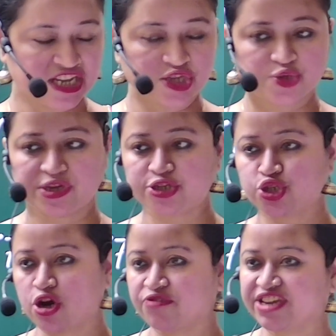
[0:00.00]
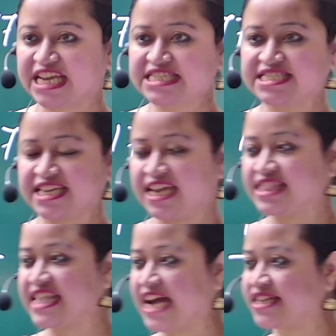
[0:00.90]
So in short, we can say
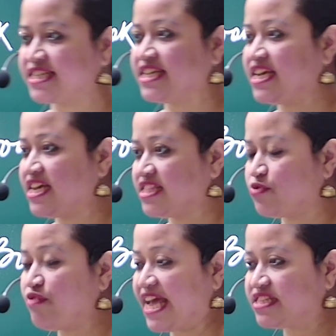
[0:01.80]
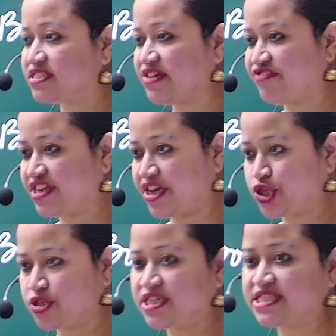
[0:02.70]
that the wealth
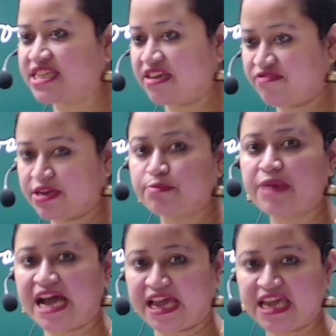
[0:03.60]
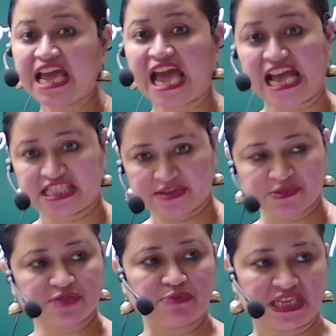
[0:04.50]
definition is given by Adam
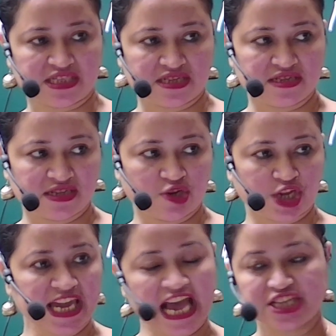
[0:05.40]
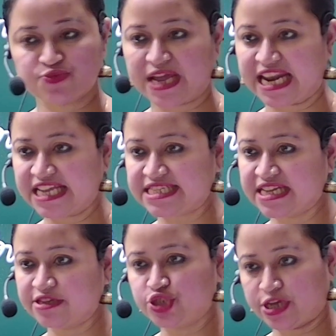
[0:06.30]
Smith, okay, as well as
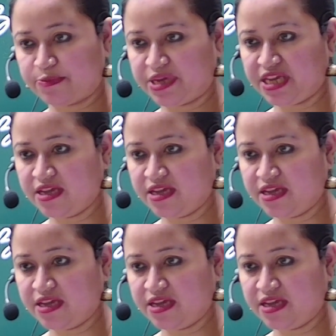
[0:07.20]
J.B.